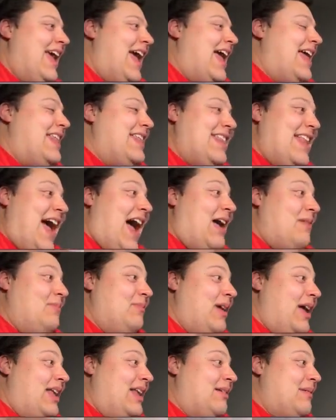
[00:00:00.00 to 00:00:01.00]
And
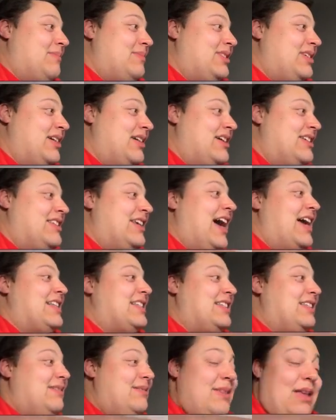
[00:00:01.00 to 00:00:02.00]
I'm, and I'm serious, you
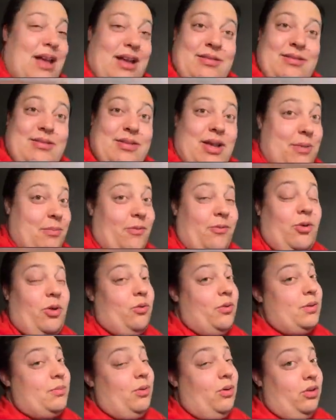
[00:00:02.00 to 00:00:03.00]
guys, okay,
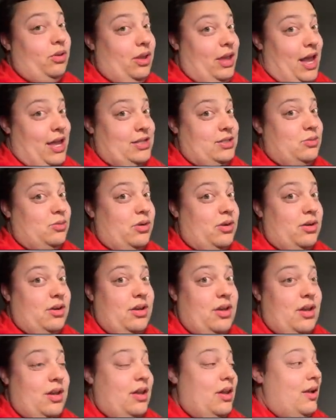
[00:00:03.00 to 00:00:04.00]
before we pull the last
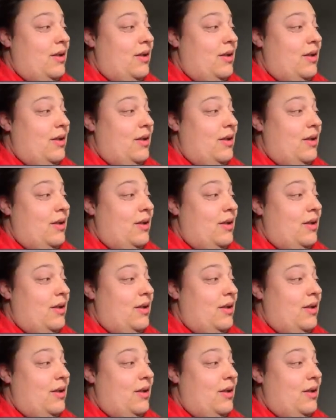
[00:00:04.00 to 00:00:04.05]
one,